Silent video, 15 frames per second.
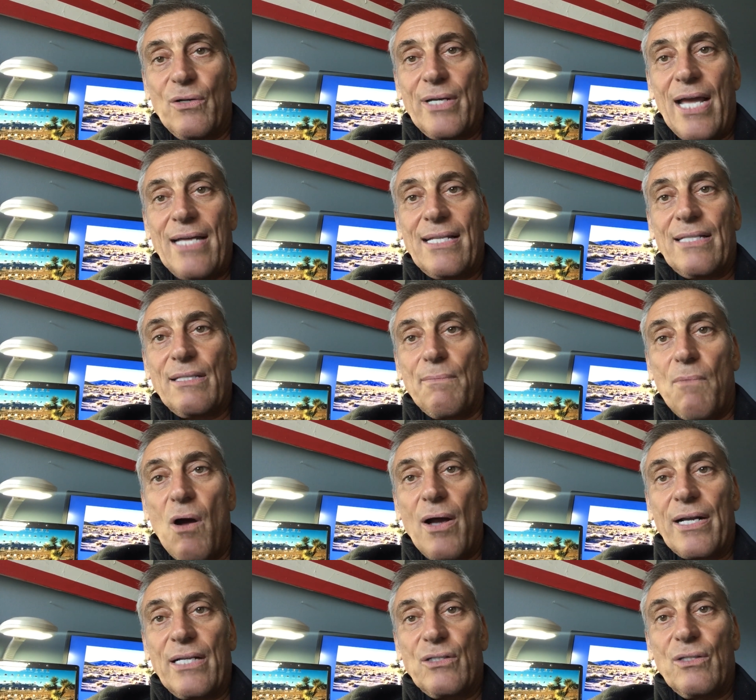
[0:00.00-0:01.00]
okay, that the
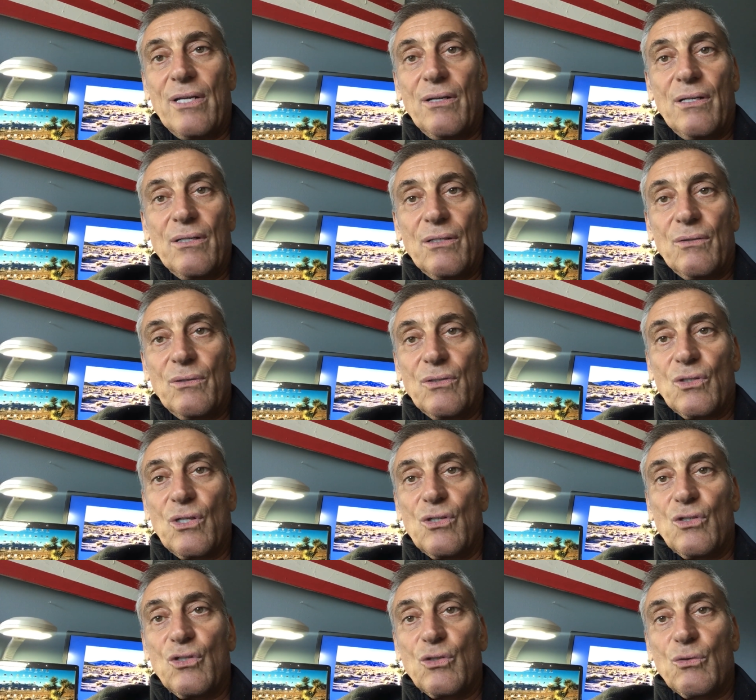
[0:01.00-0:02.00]
market uh, was
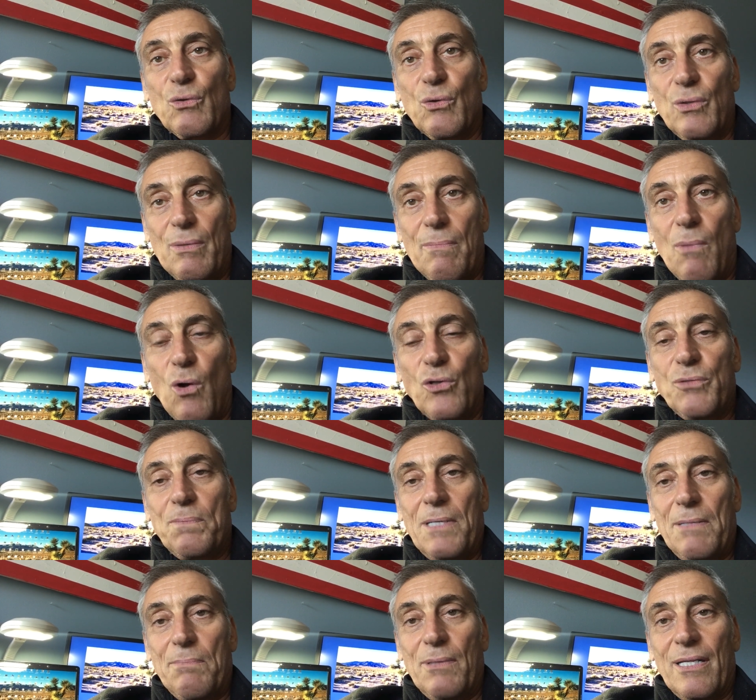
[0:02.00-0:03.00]
going to screw the most
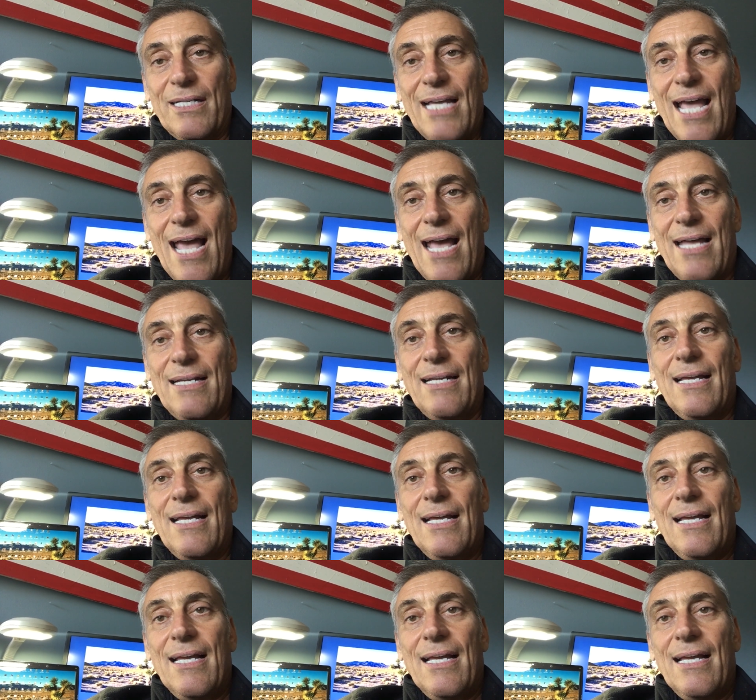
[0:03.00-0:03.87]
people it can.